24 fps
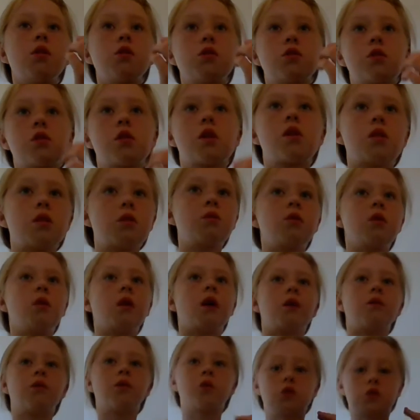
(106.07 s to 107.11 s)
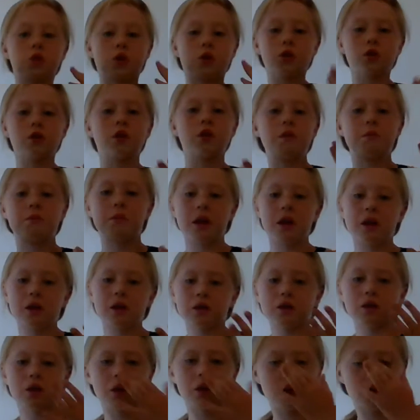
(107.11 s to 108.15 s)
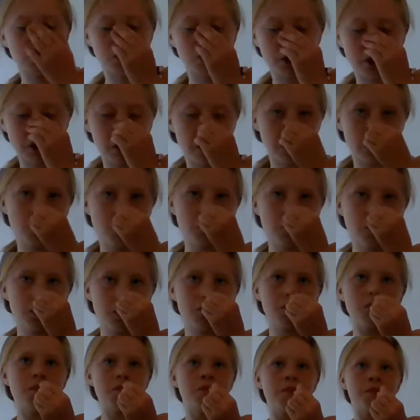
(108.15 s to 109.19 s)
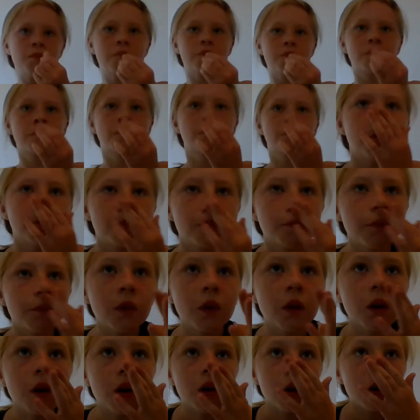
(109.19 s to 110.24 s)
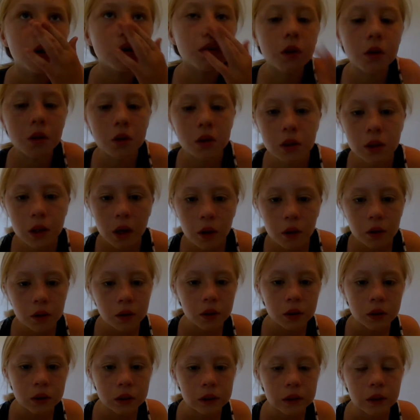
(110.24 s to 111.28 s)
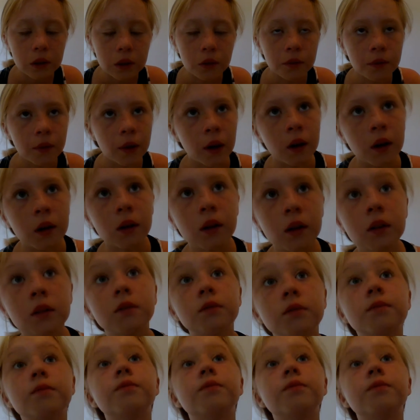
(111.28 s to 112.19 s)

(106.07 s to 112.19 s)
so that you don't have a dirty base underneath of you. This is how it looks so far.